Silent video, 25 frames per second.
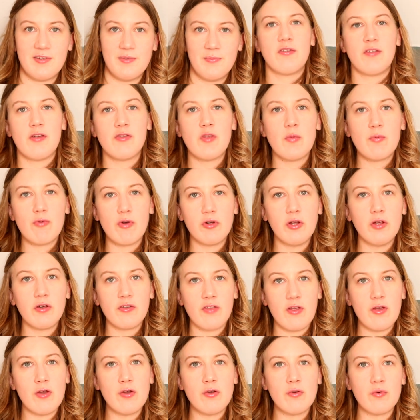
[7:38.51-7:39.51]
So the product
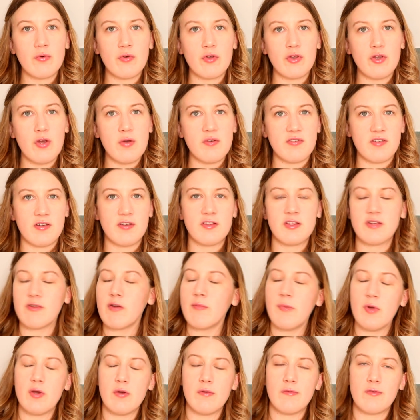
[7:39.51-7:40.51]
that you're using to
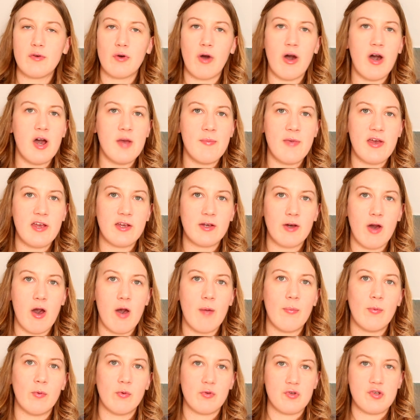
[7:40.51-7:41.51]
remove your eye
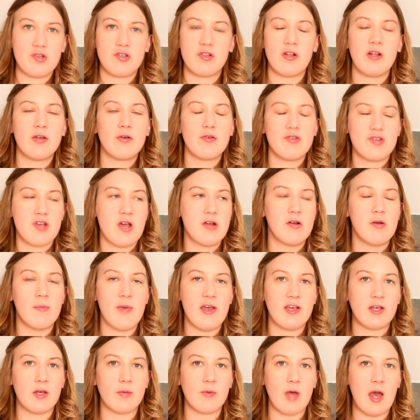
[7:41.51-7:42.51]
makeup or just like your general
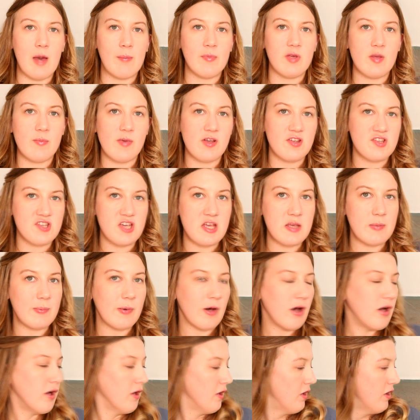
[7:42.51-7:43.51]
makeup can be a bit
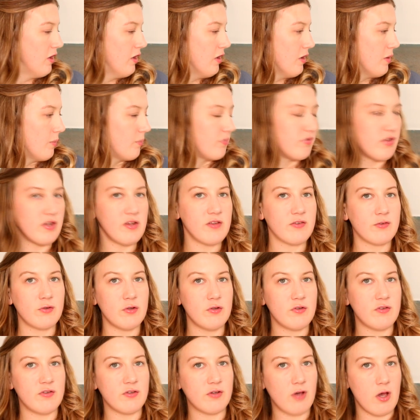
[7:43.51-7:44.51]
cheaper, but then it's
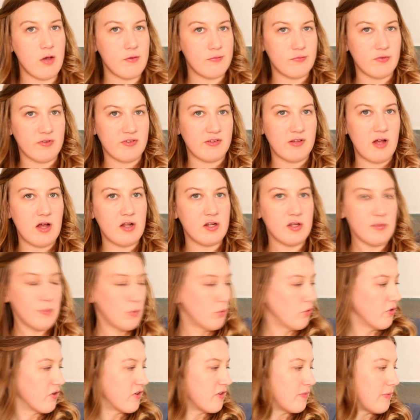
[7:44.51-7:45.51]
good to go for a slightly
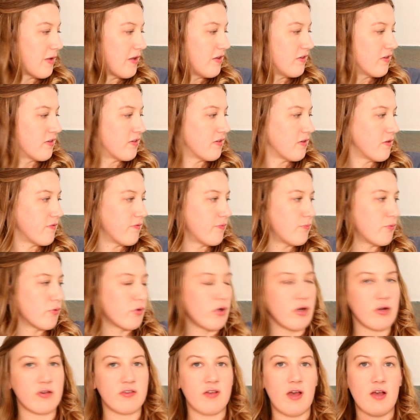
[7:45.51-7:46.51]
more expensive
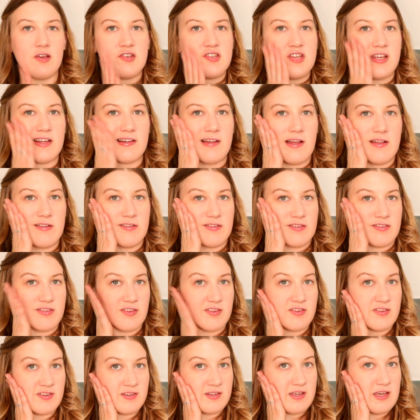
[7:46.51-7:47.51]
product to actually cleanse the
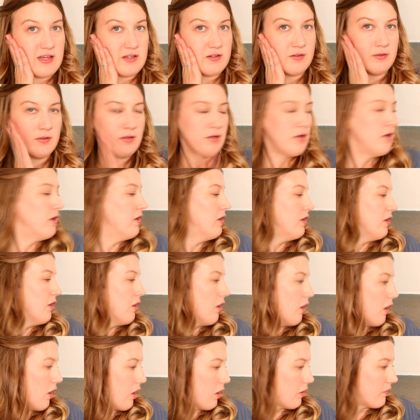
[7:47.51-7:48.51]
skin
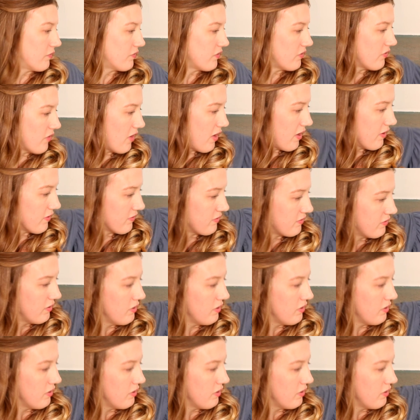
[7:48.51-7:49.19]
after that.